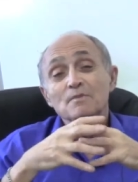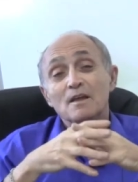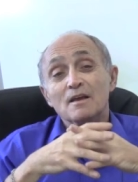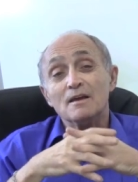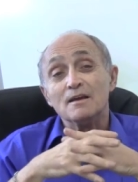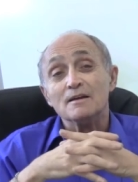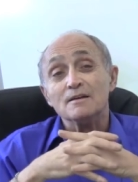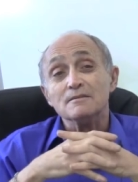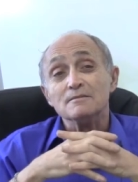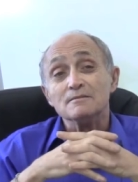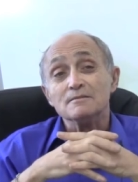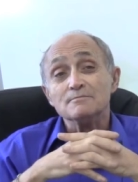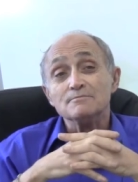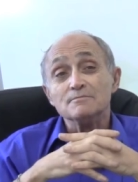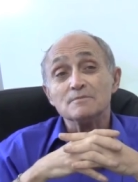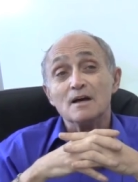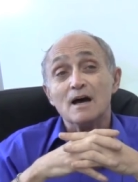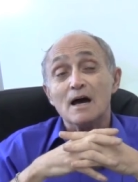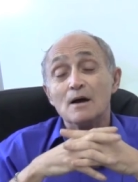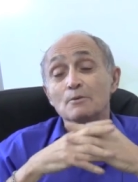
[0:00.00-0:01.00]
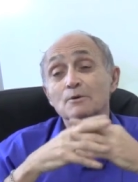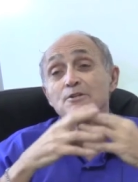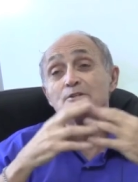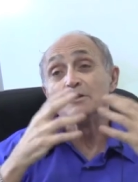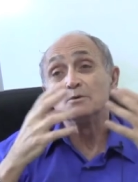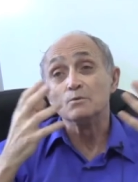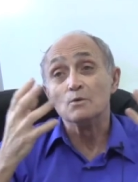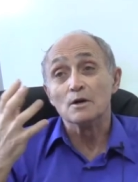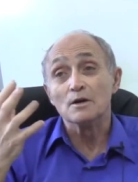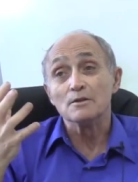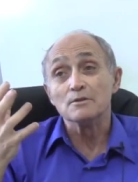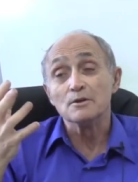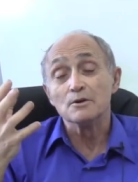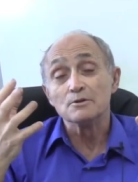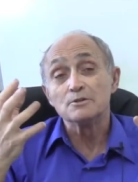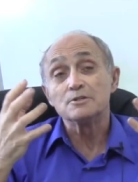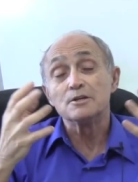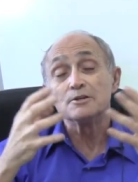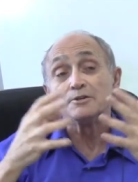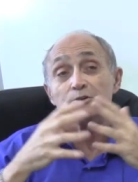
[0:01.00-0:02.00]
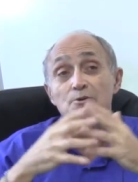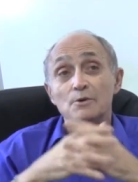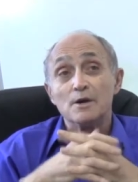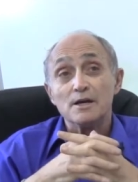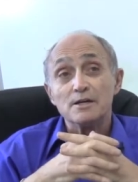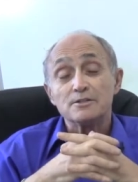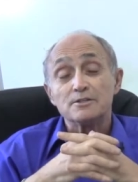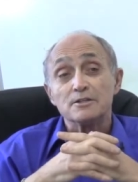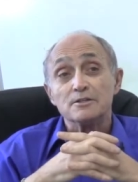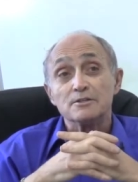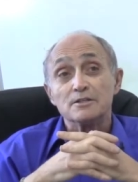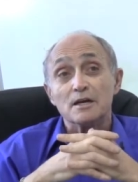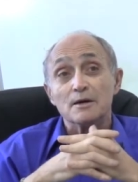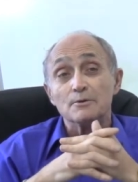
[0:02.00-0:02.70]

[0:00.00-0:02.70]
And I was in one of those situations.